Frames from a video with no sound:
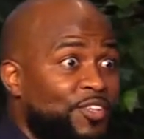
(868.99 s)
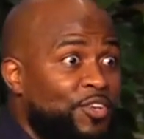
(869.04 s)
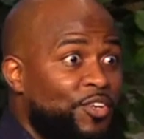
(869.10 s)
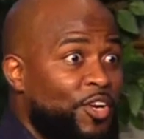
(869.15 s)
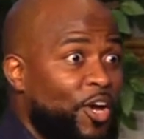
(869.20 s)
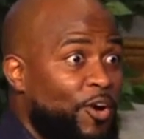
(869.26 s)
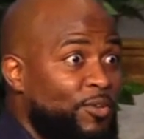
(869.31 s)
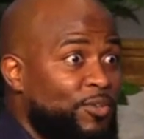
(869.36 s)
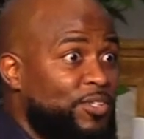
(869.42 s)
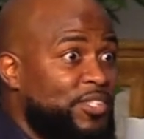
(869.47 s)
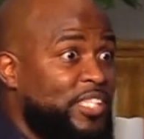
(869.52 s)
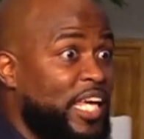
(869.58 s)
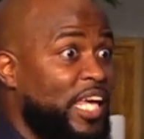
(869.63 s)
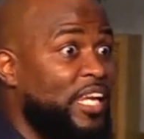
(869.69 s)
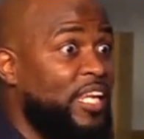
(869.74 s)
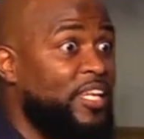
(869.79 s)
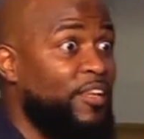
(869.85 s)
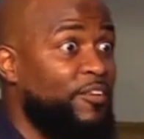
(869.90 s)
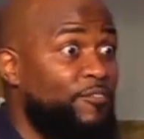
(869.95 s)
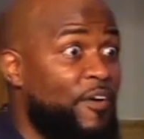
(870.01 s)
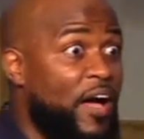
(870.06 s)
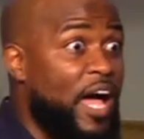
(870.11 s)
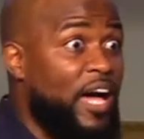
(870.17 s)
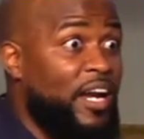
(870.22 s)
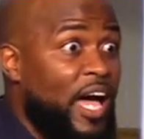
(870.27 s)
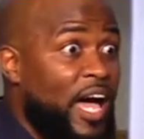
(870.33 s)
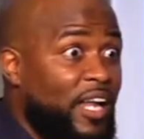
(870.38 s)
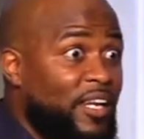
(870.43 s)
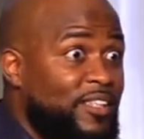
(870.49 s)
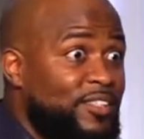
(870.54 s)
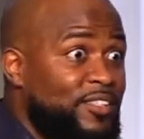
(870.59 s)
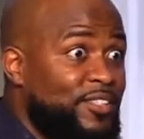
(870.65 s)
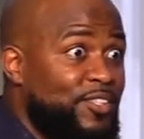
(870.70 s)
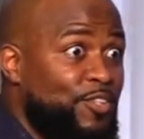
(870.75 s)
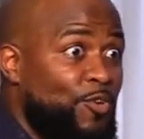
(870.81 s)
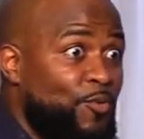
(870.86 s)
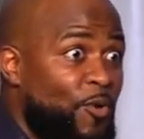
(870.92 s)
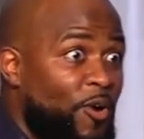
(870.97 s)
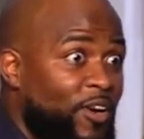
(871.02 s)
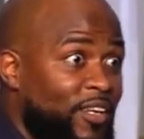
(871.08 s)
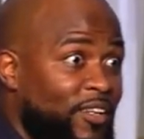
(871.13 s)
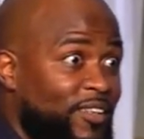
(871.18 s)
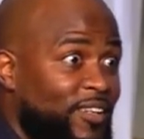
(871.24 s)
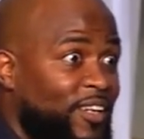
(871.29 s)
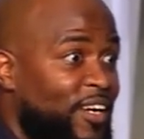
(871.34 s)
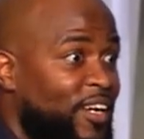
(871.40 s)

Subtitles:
you know, selling it $5. You want it?